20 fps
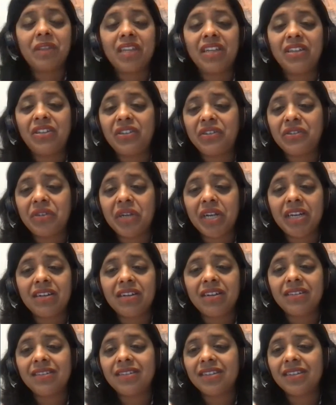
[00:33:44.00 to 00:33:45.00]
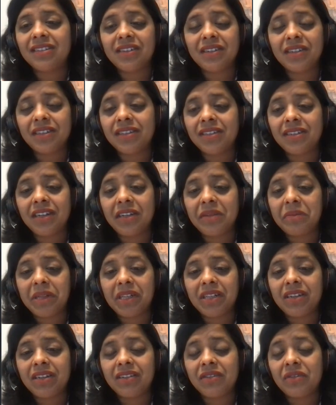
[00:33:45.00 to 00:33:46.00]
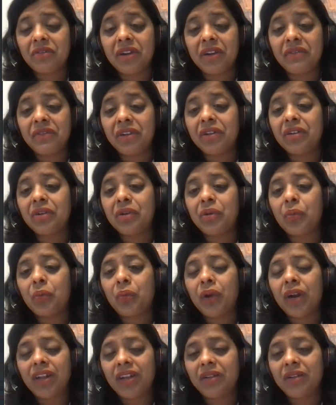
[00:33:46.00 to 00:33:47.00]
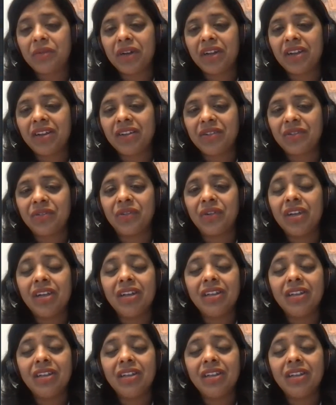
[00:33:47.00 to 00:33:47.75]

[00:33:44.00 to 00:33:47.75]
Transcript: They generated 630 million in revenue in 2022.